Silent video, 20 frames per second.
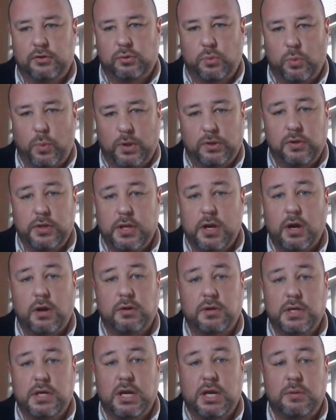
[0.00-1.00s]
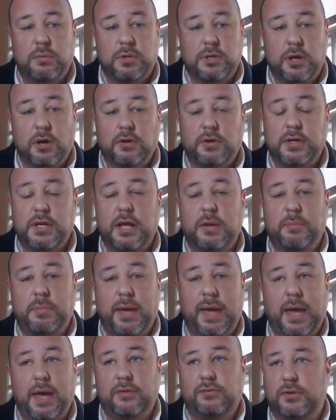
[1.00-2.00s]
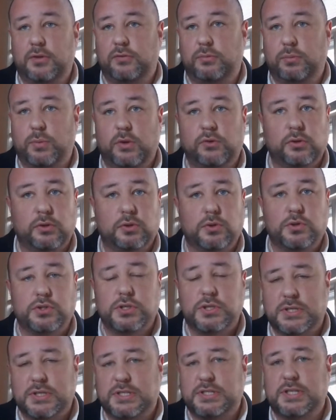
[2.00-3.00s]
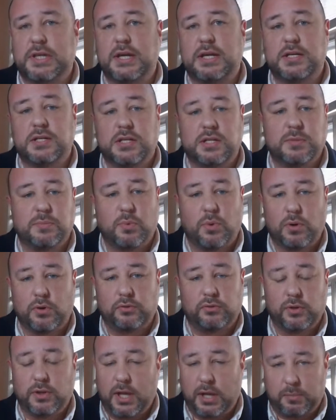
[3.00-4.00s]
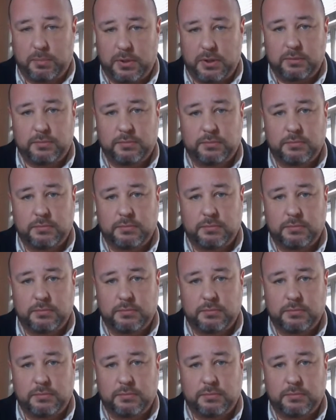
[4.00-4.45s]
went to the RTM, and the RTM passed this resolution to send it to the Board of Selectmen.